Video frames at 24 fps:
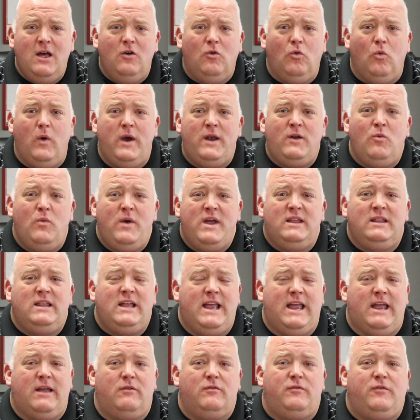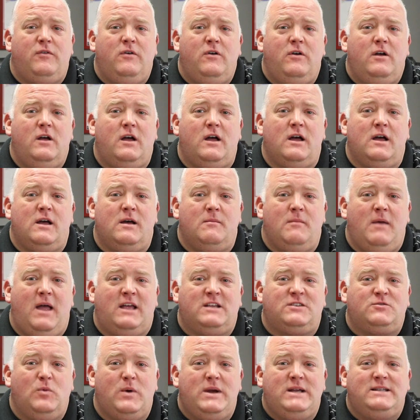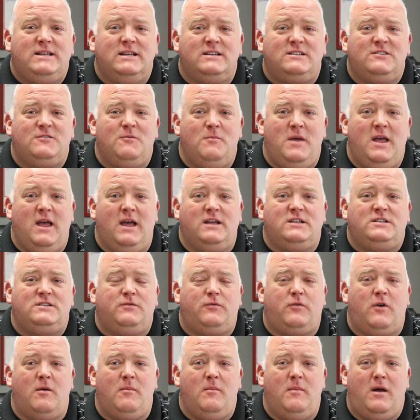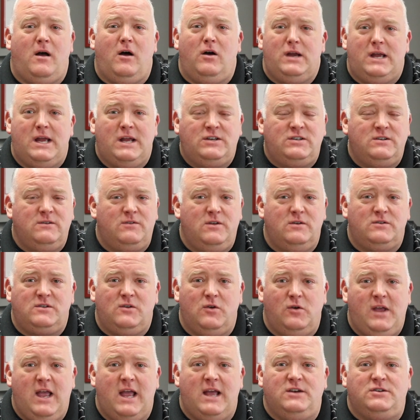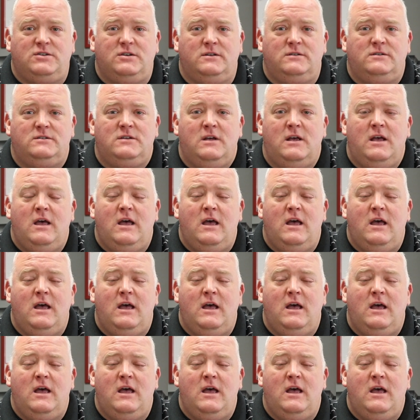when we leave, as we dismiss from each of those locations,